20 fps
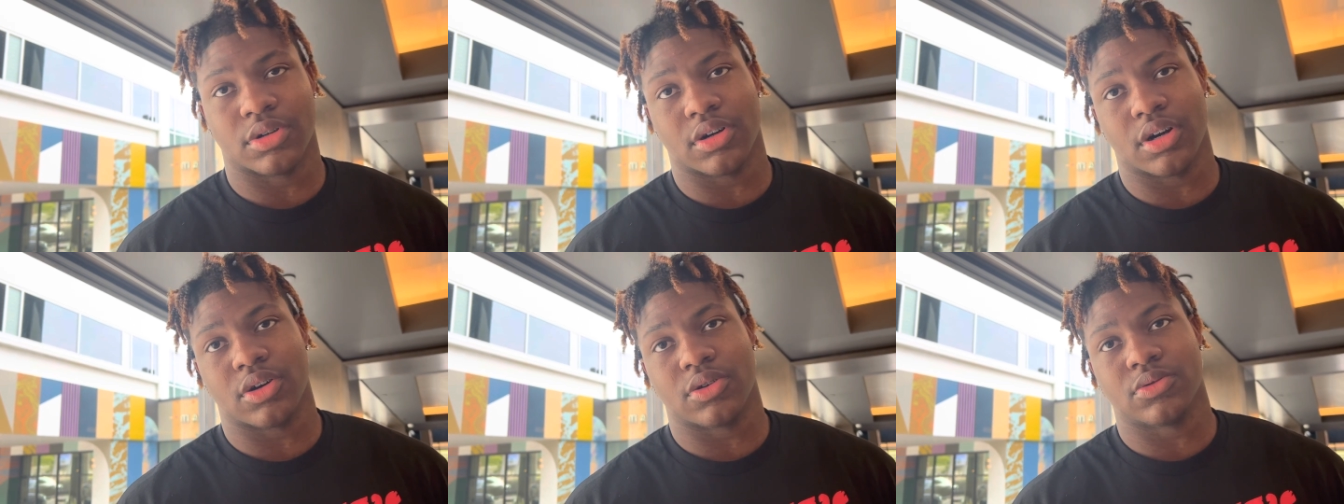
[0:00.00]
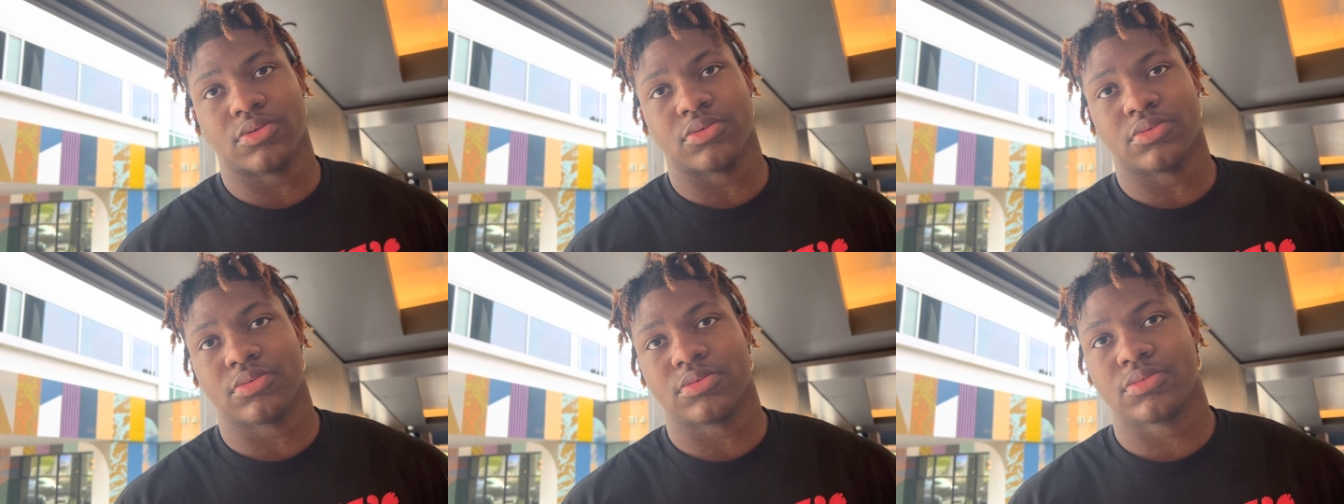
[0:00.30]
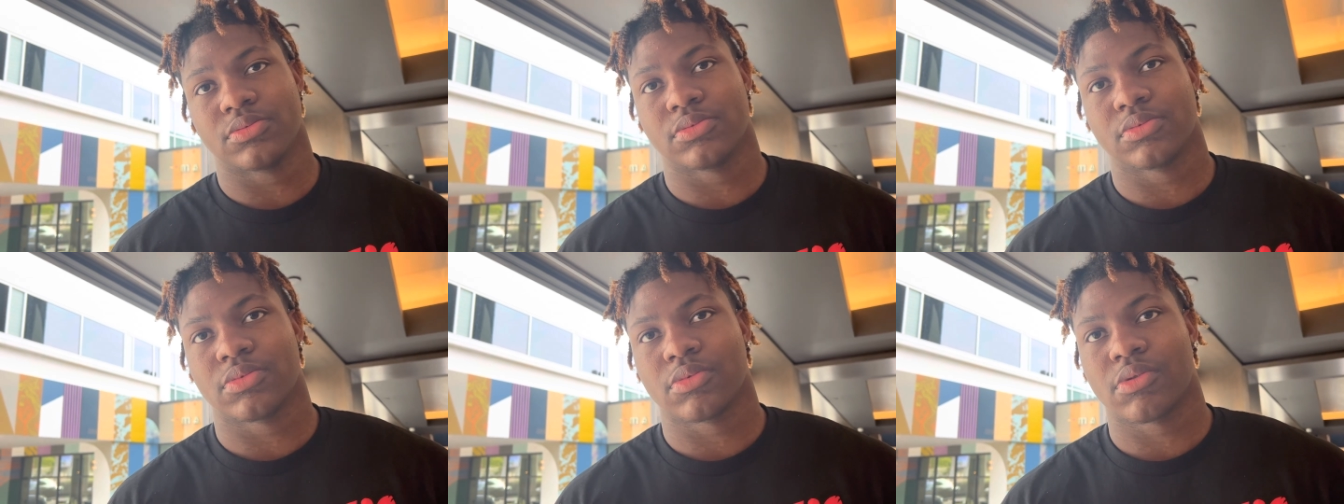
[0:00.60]
a home,
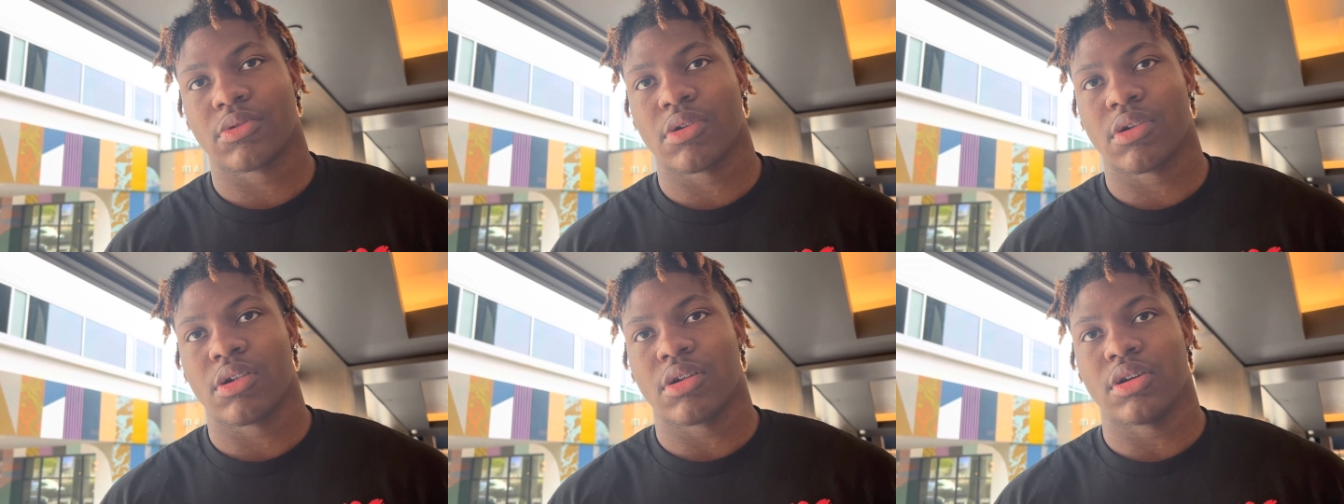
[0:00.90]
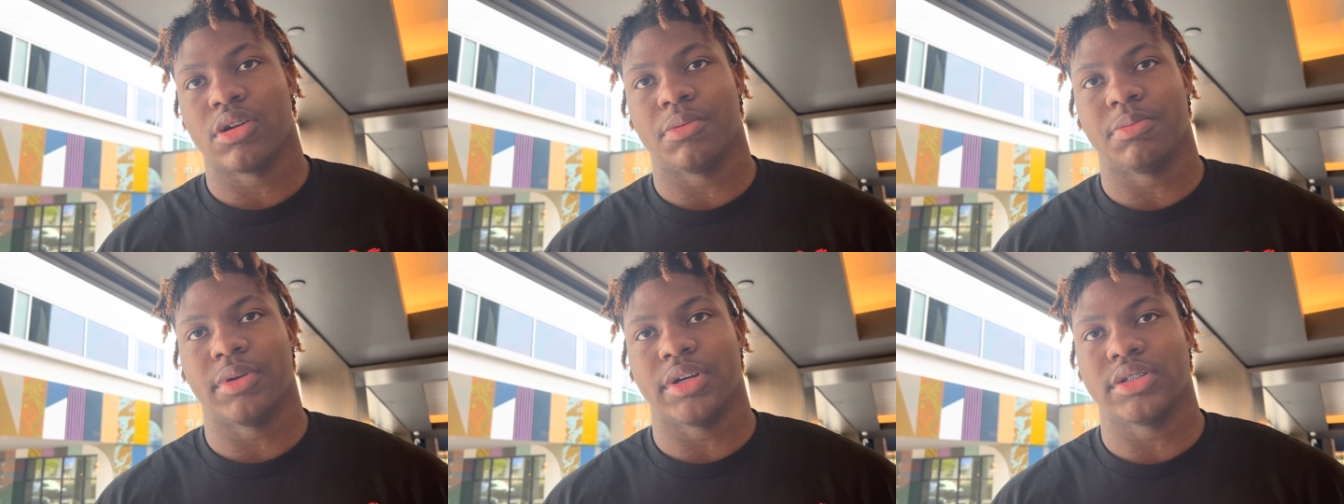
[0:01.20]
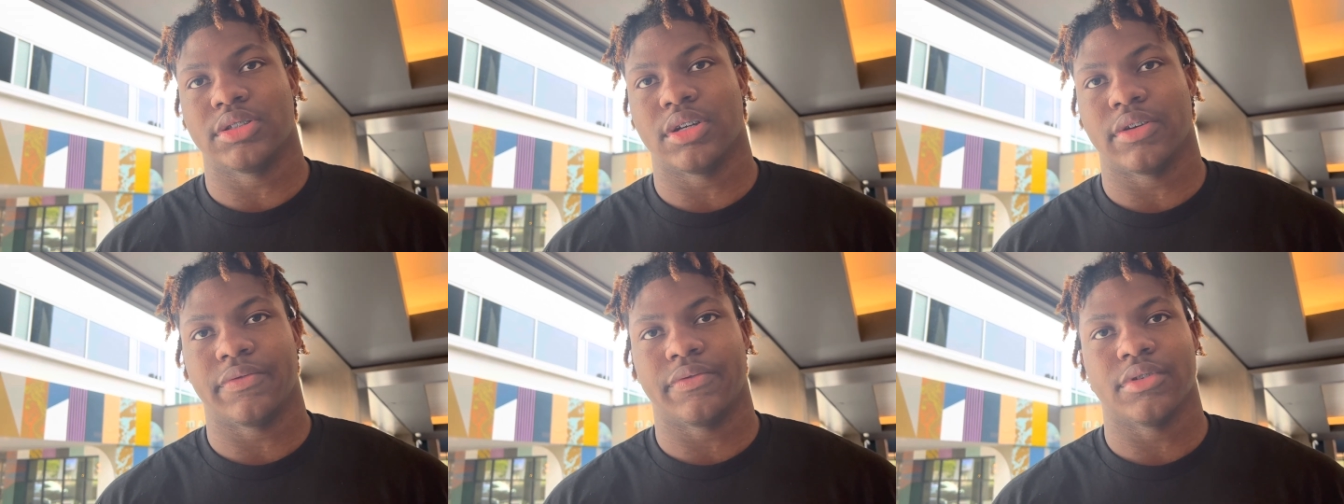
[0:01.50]
place
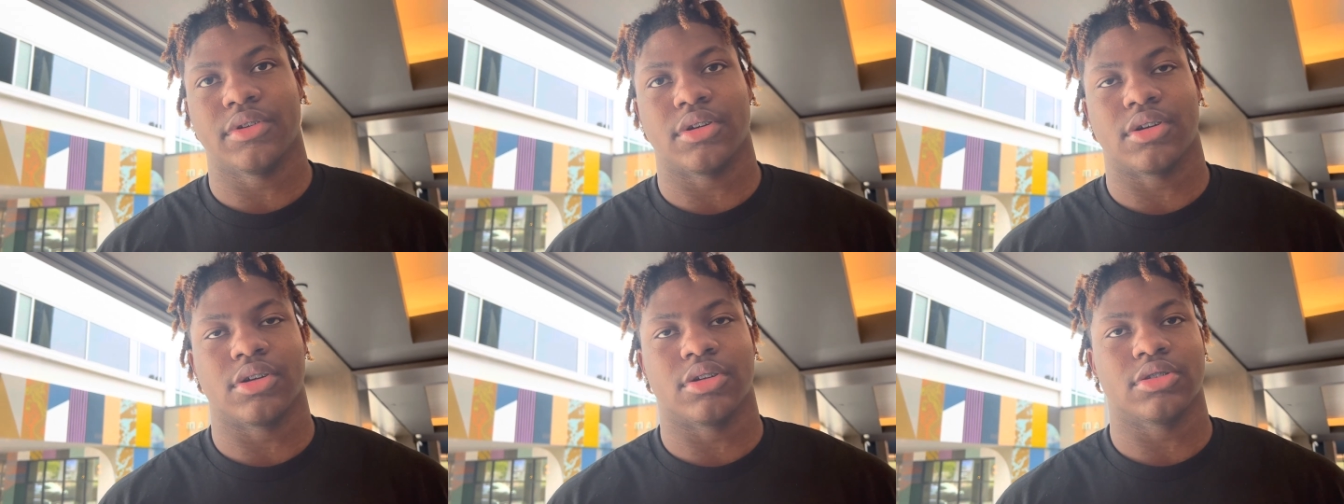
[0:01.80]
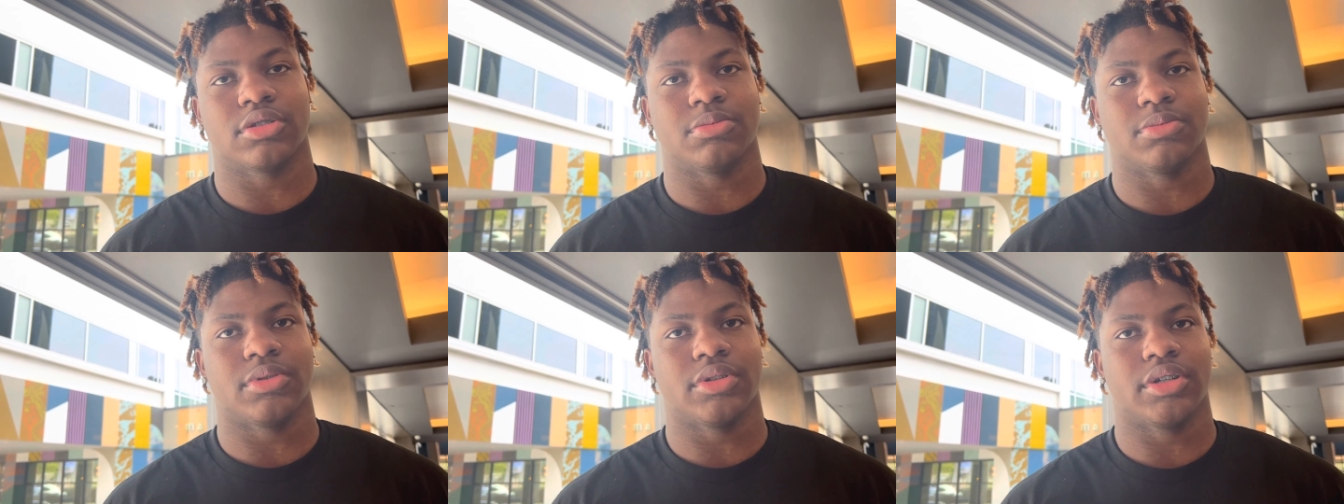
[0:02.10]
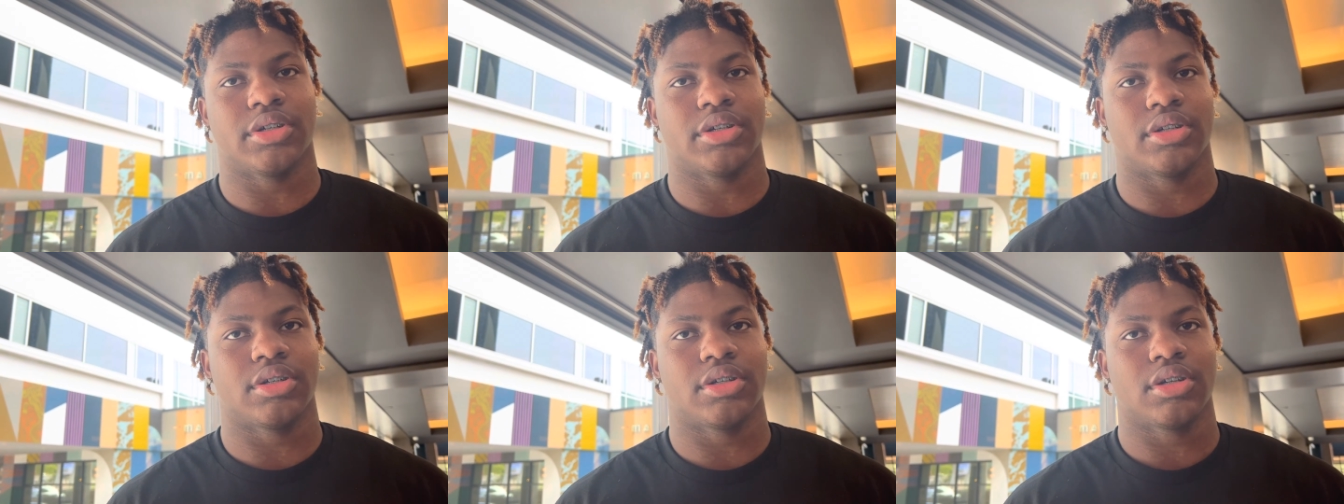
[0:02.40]
that I feel
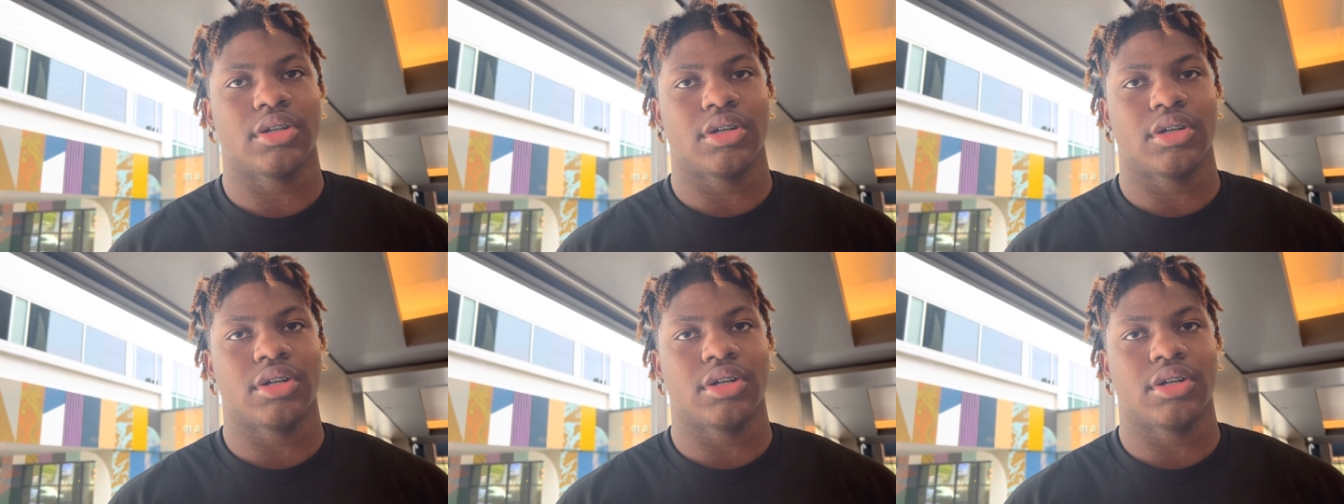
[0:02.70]
comfortable at,